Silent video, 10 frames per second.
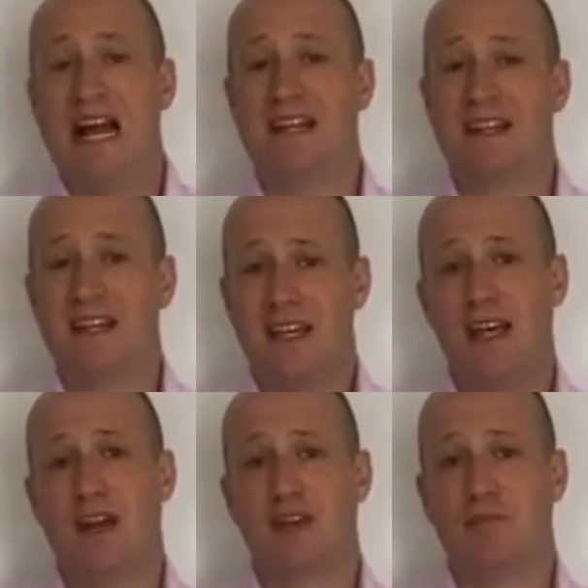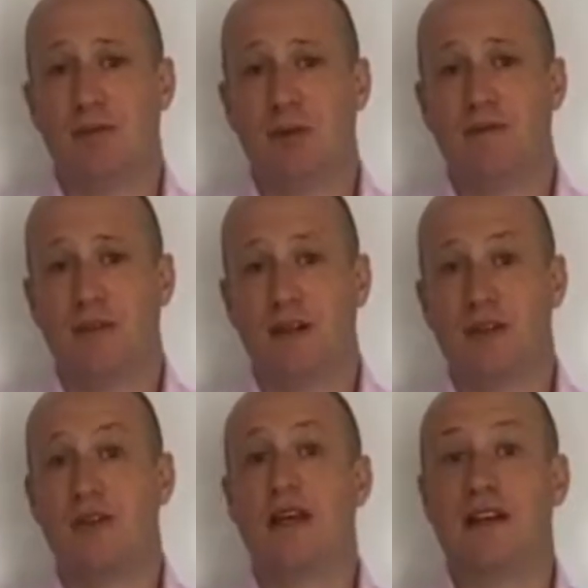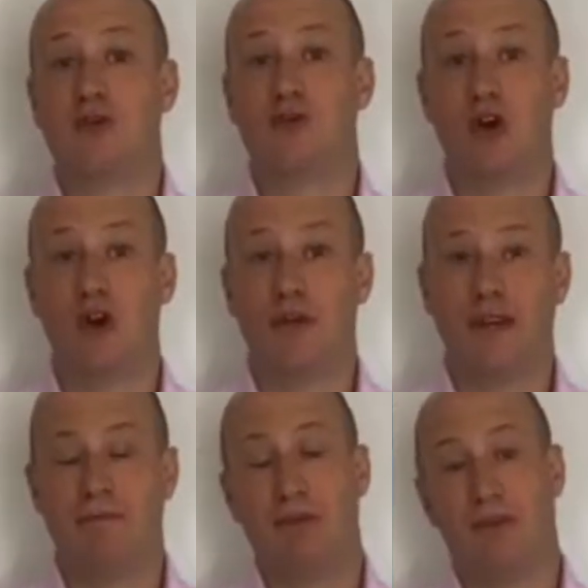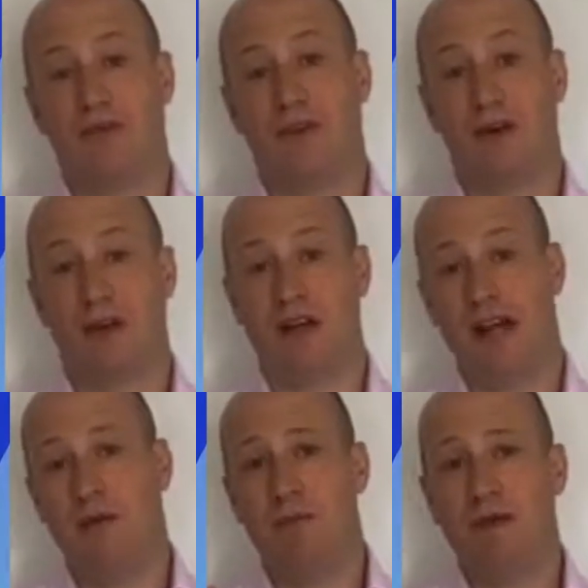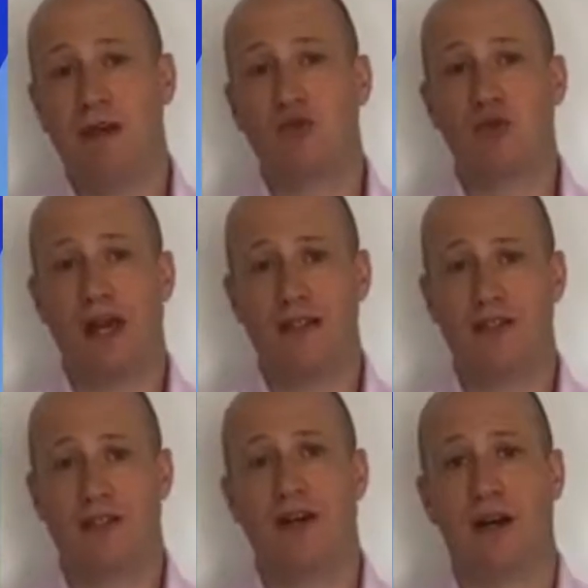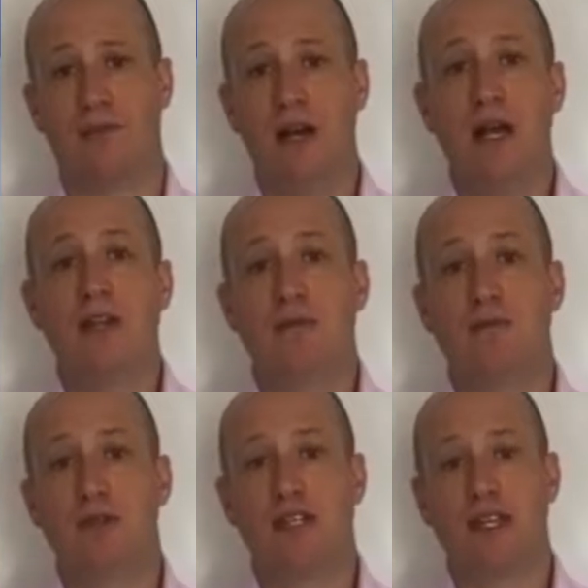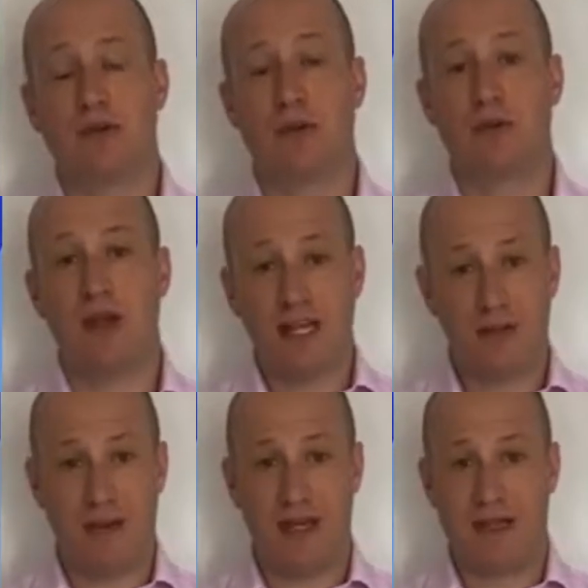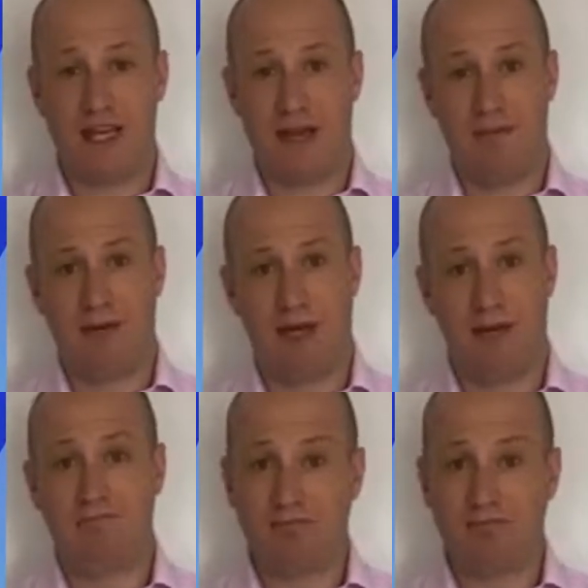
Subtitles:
Another key action point for those looking to grow their portfolio, now would be a great time to put together a direct-to-vendor campaign.